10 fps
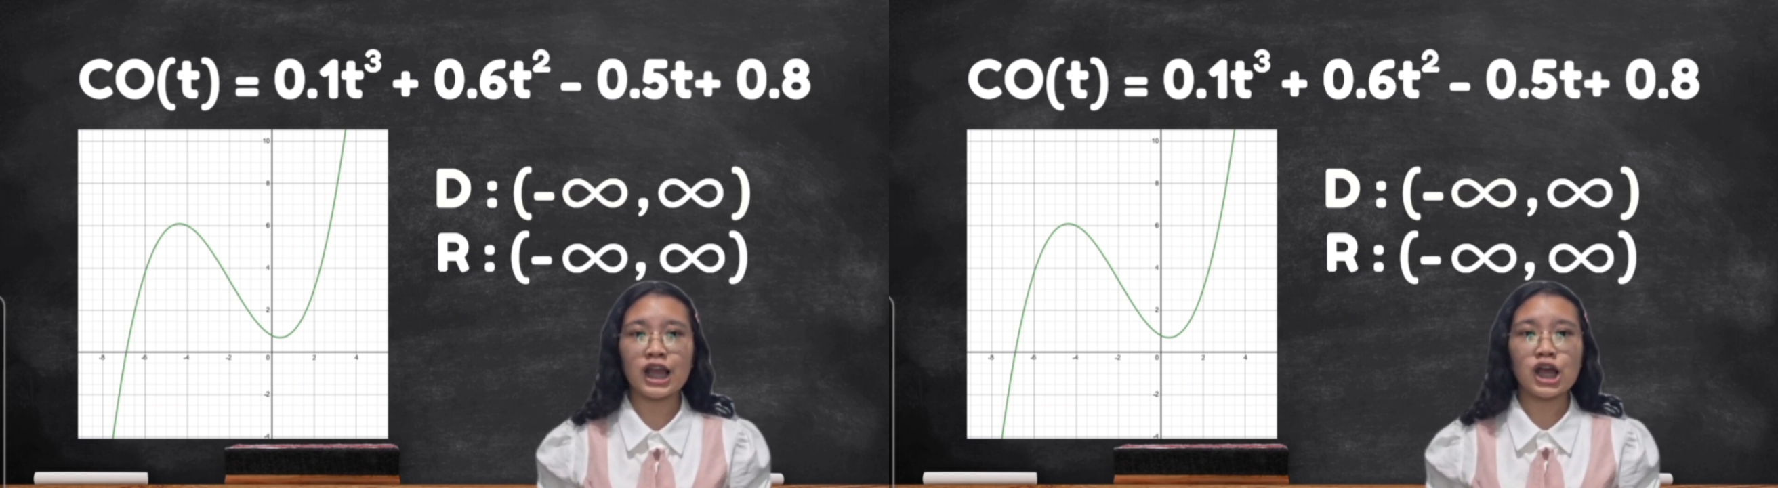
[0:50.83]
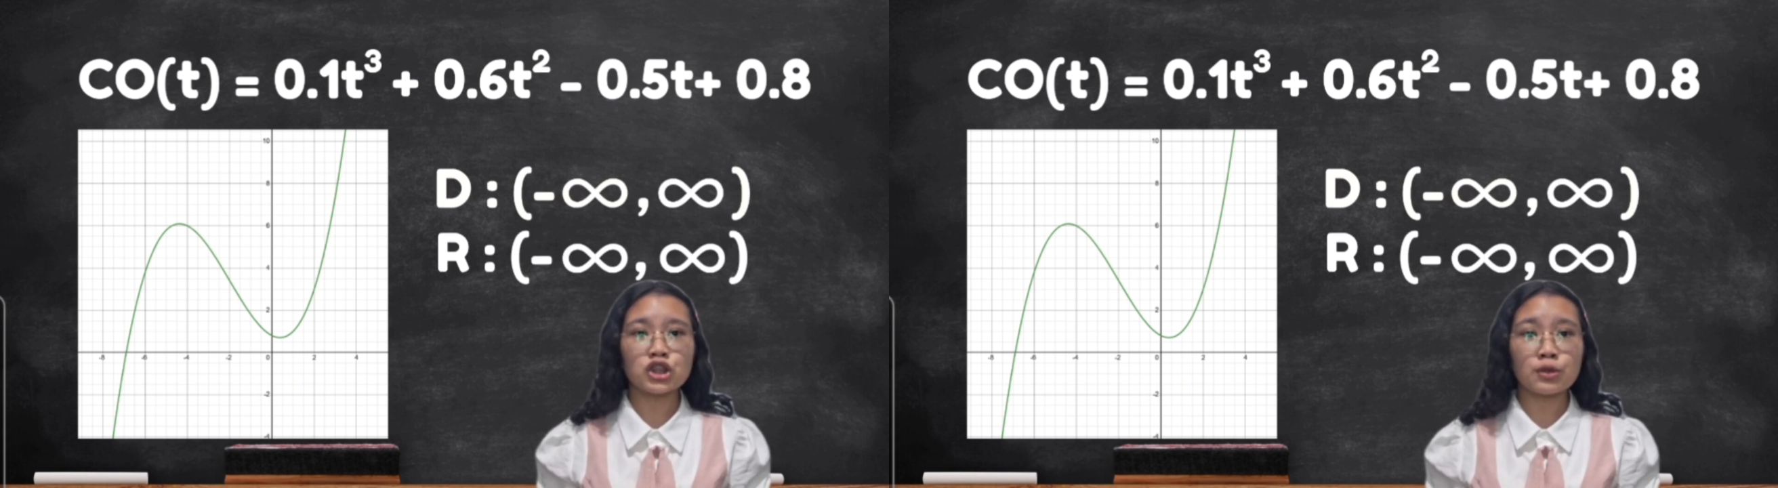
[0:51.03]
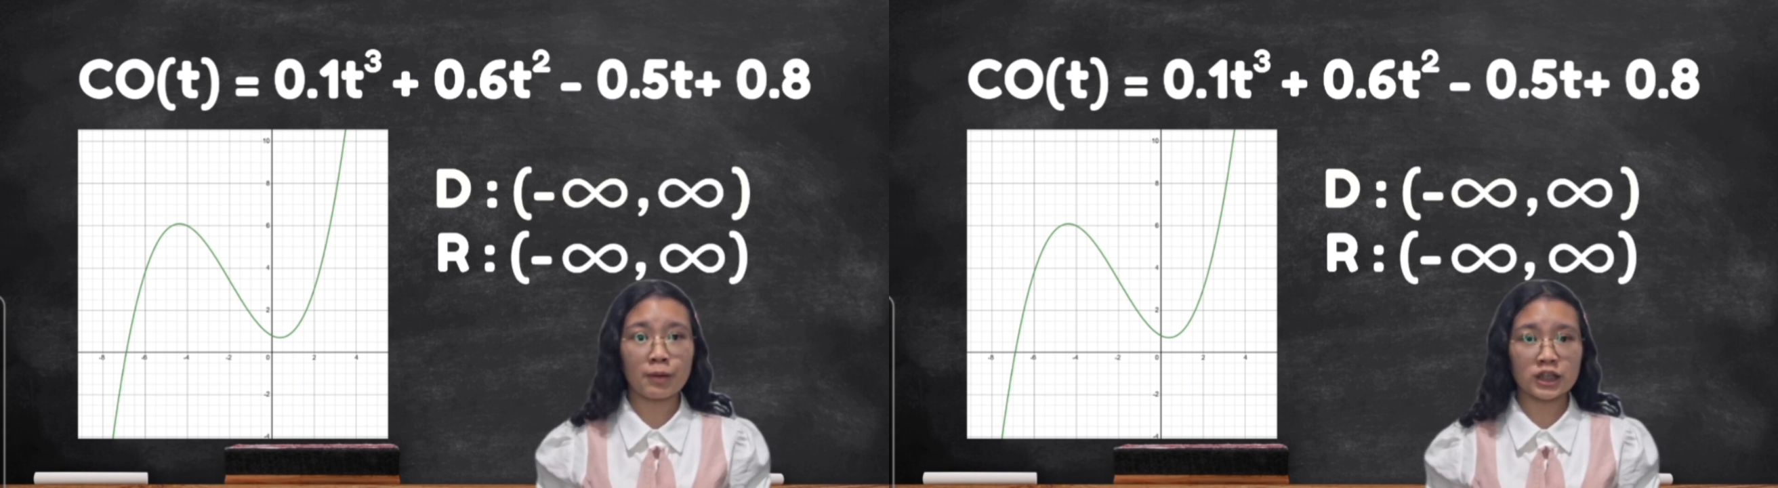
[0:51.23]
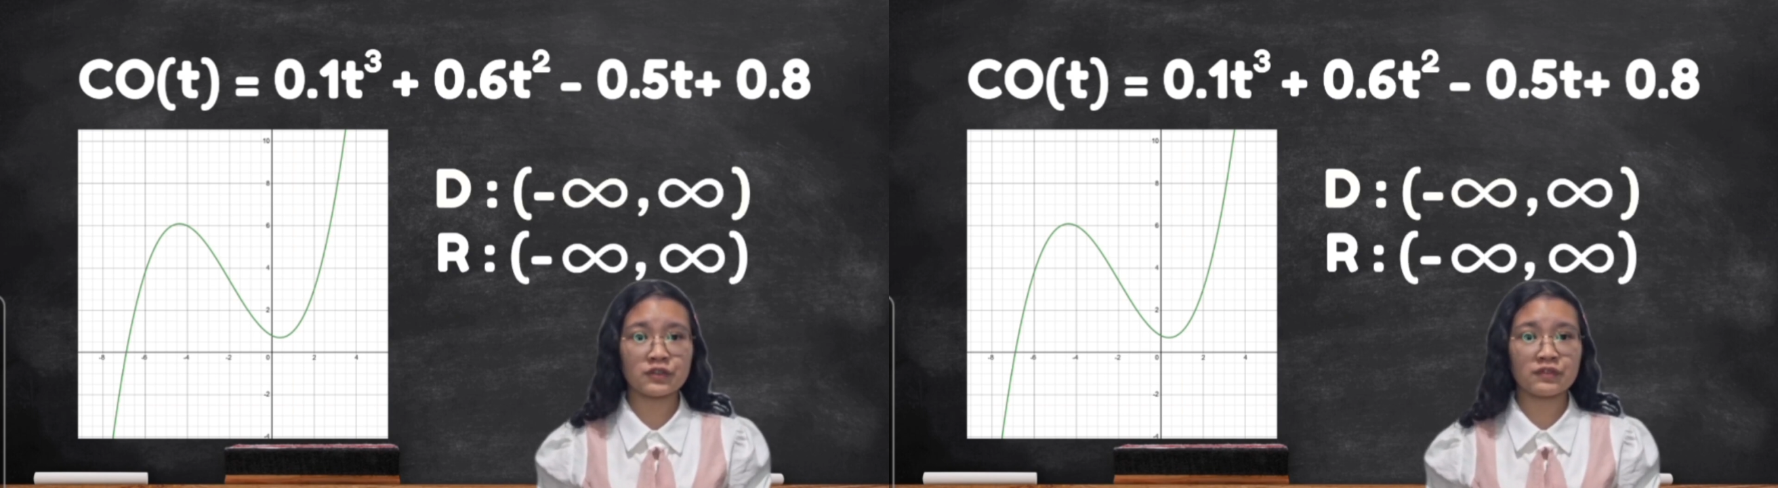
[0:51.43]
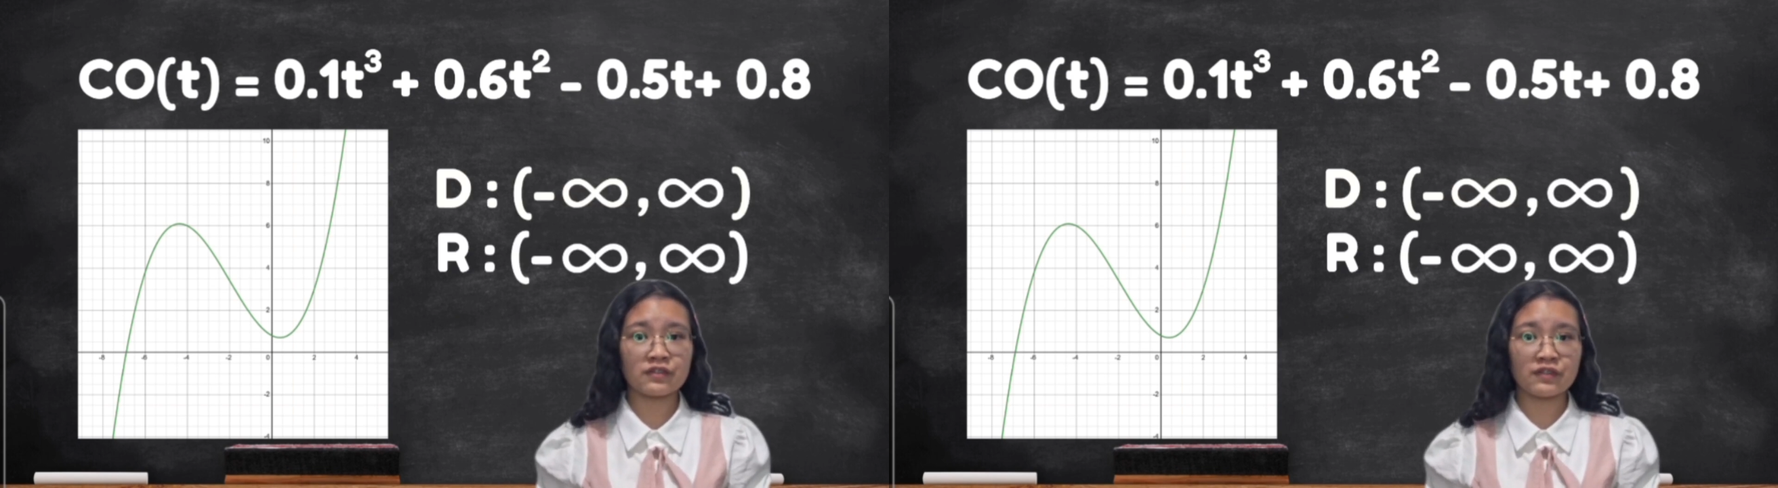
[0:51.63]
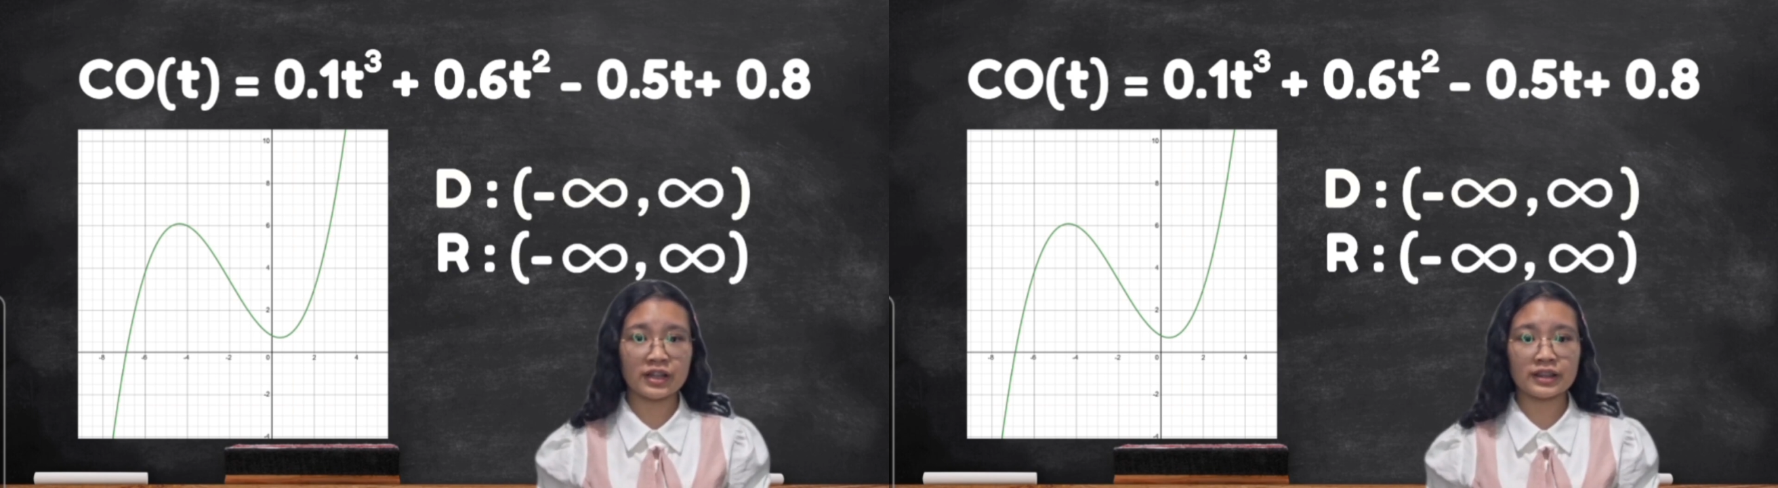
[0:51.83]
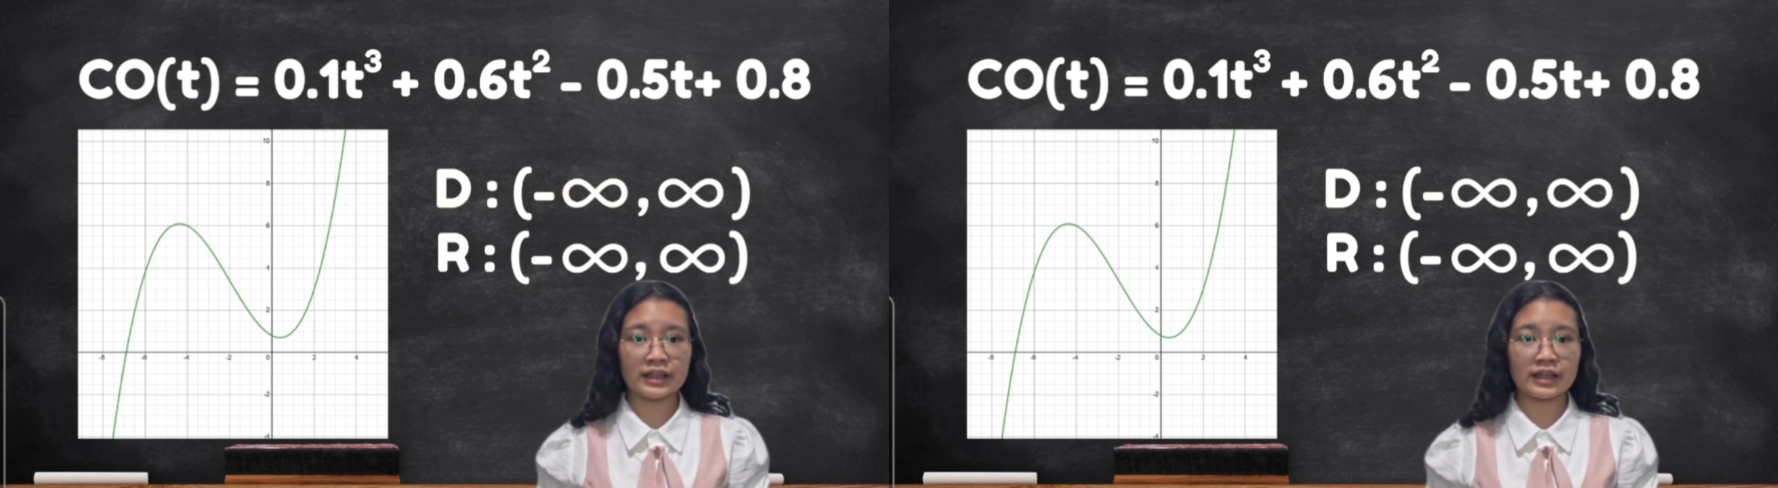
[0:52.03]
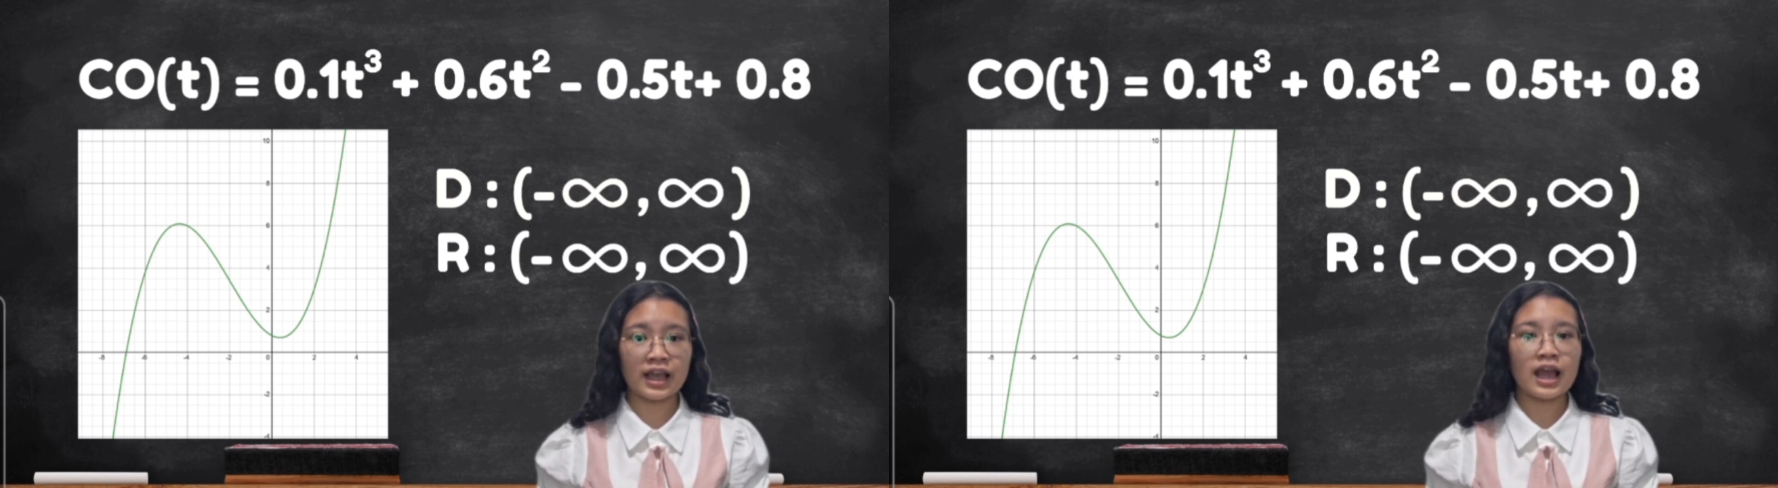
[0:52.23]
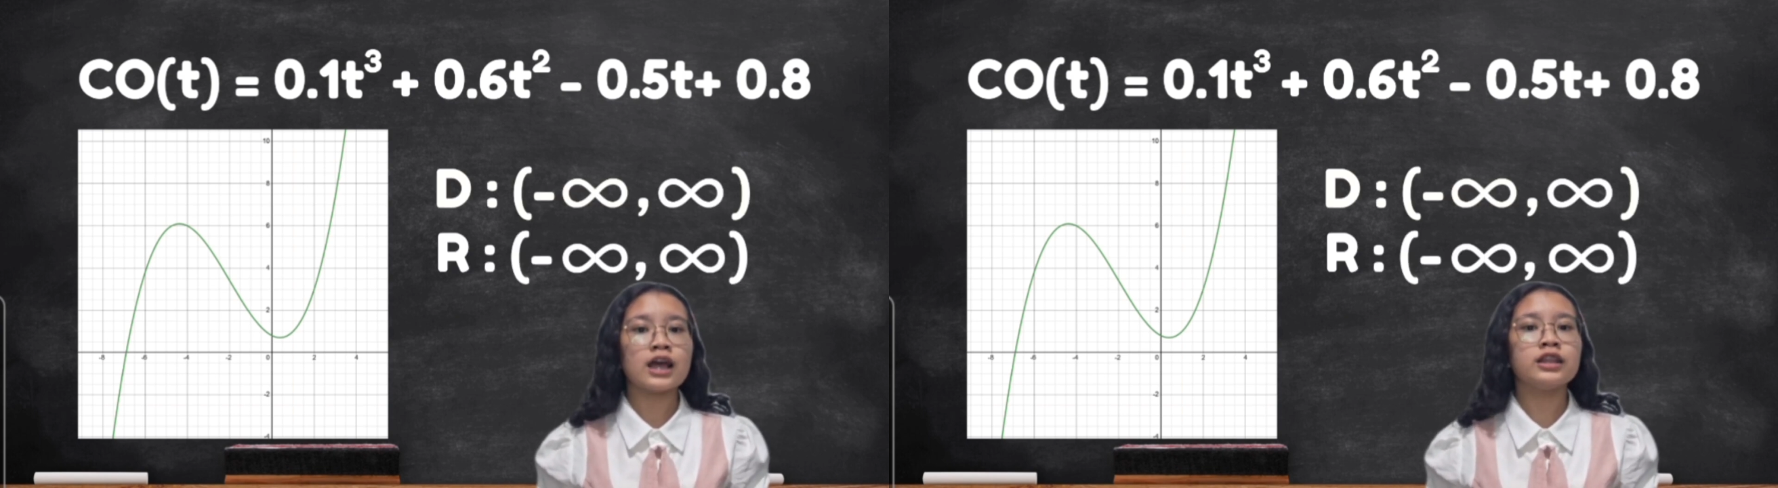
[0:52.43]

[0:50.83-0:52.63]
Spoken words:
to positive infinity.